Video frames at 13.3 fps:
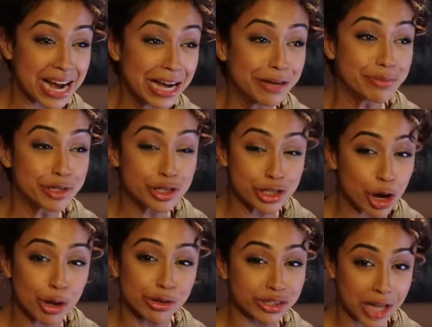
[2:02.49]
I am
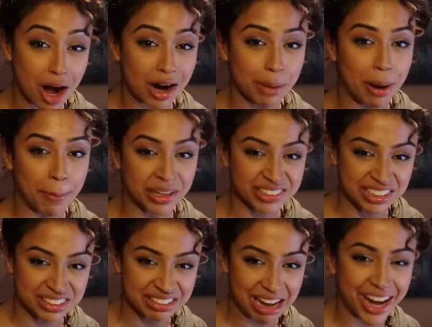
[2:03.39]
so sorry,
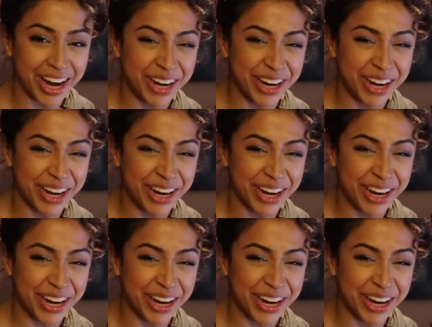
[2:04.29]
mamacita.